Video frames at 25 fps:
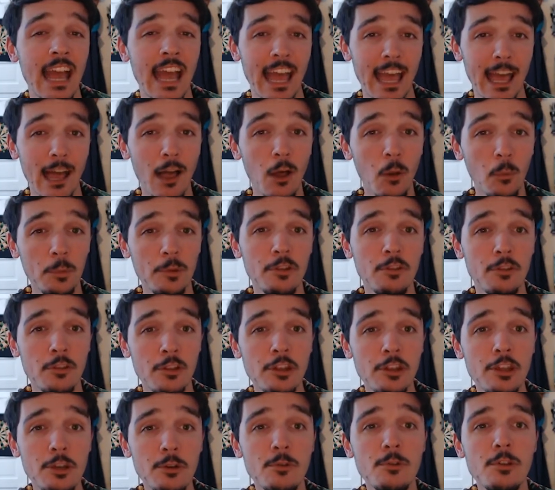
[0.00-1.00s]
helped
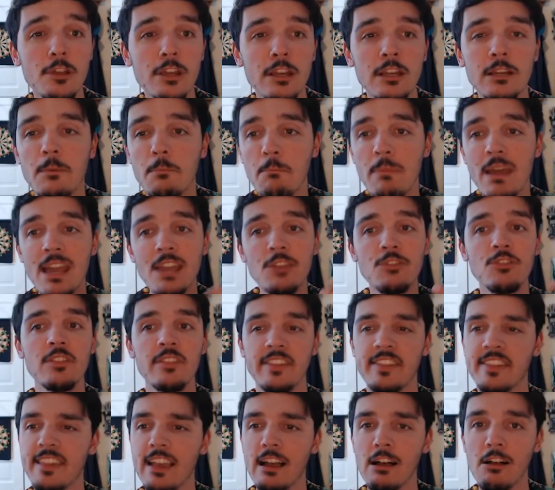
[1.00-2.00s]
the union pitch
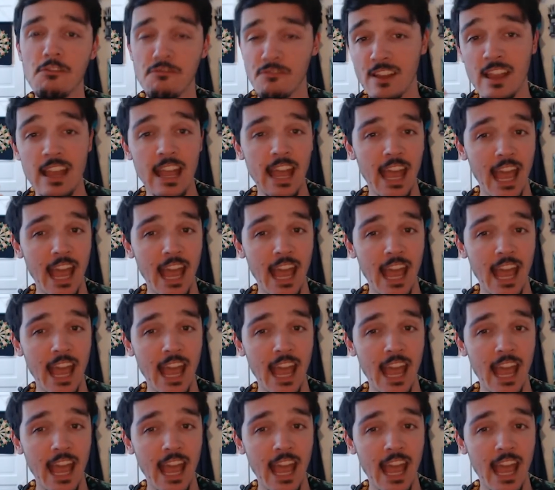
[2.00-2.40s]
itself